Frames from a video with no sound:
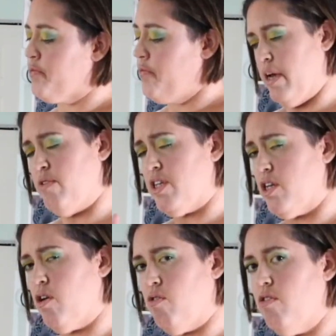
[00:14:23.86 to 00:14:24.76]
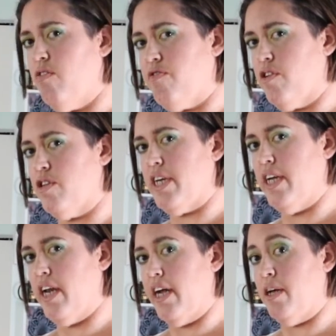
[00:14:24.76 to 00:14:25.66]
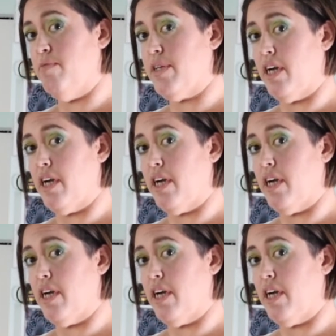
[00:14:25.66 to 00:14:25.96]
It was a total of 13 items.